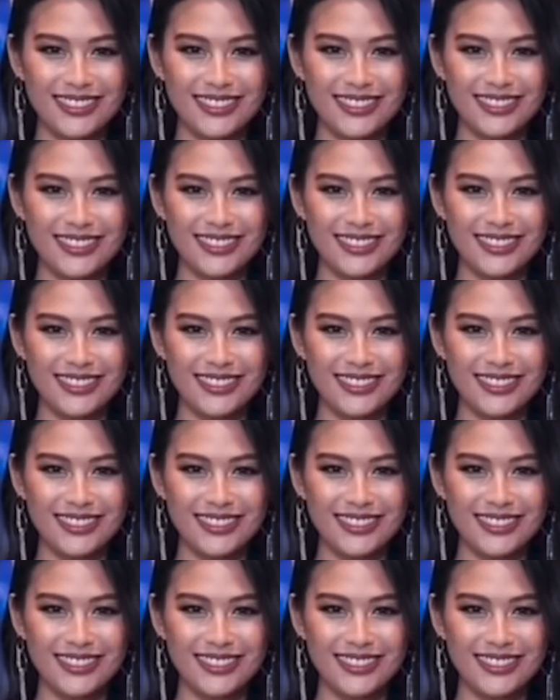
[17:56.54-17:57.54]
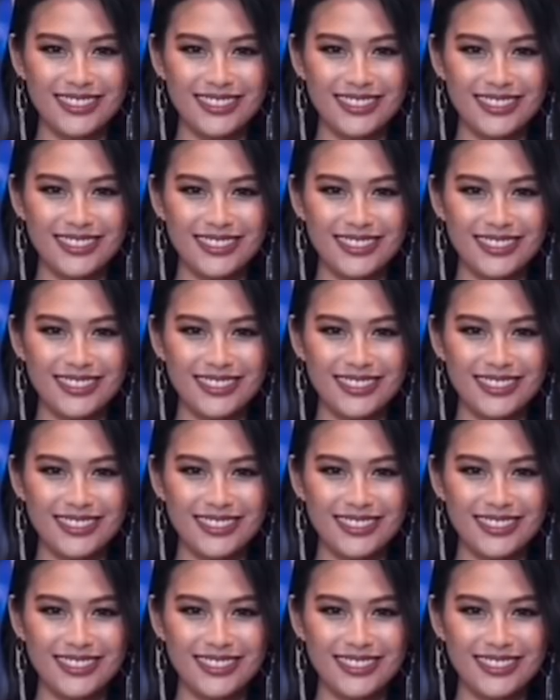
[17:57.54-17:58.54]

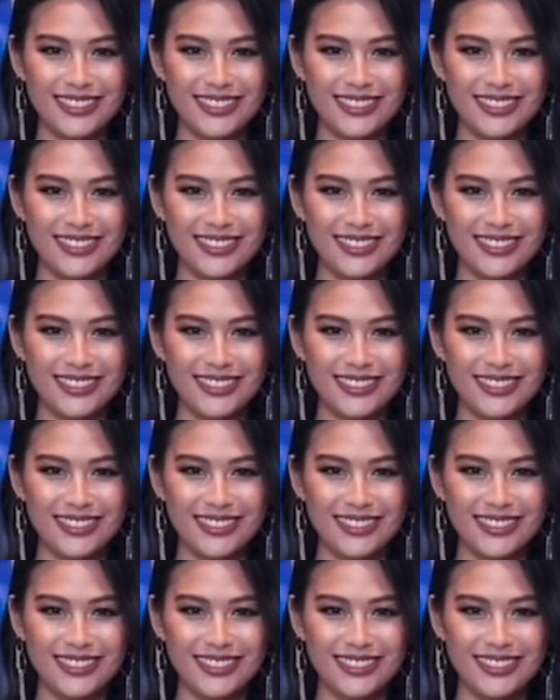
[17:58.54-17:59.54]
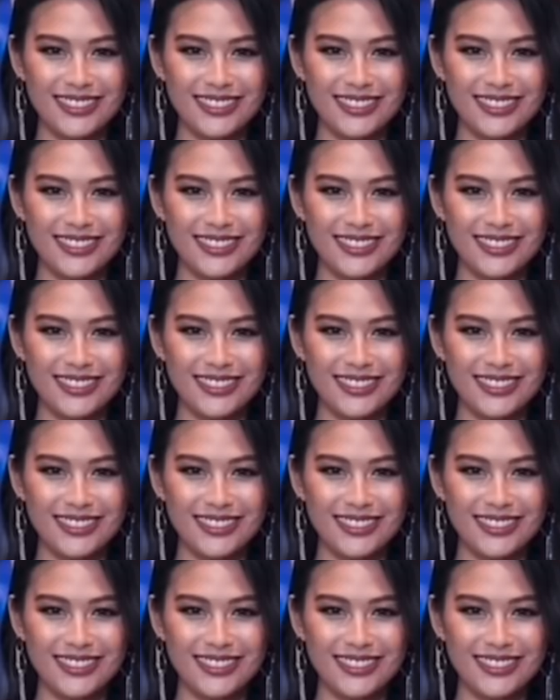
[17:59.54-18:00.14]
No words are spoken by the person on screen.